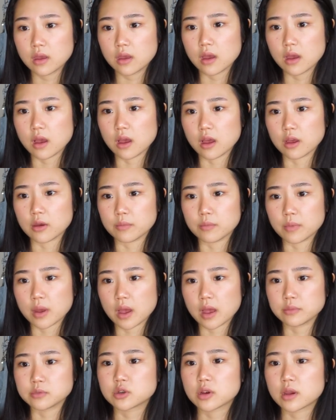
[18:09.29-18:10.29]

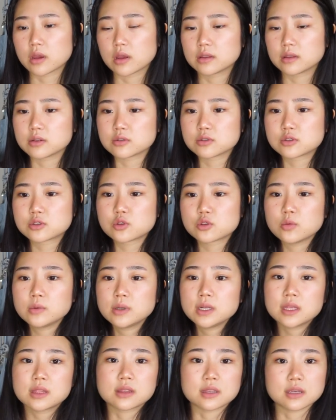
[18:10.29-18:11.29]
There's so many
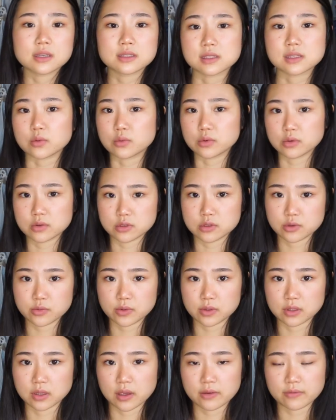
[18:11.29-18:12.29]
things I want to do
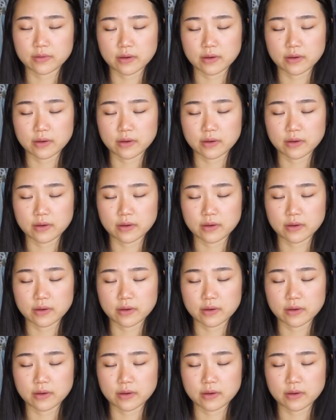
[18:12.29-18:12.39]
in life.